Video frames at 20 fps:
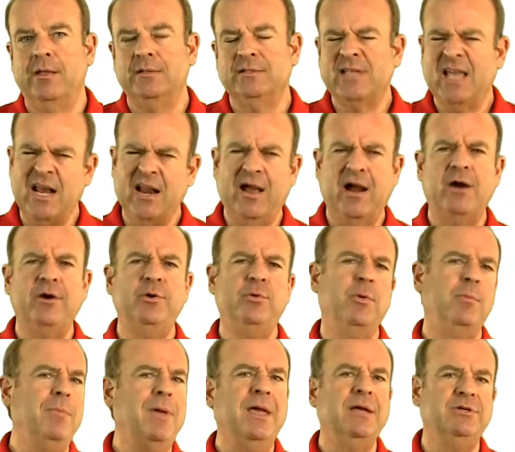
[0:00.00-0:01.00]
It's kind of hard
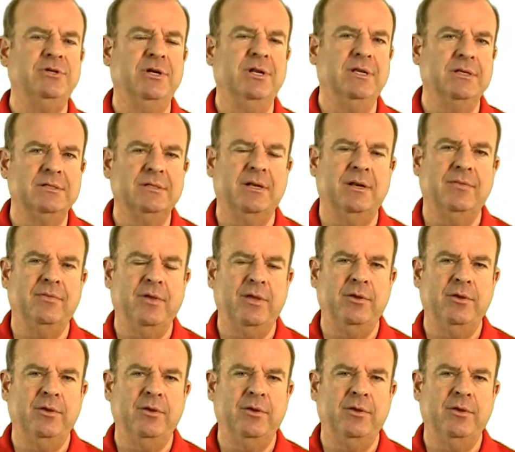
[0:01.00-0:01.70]
to imagine, isn't it,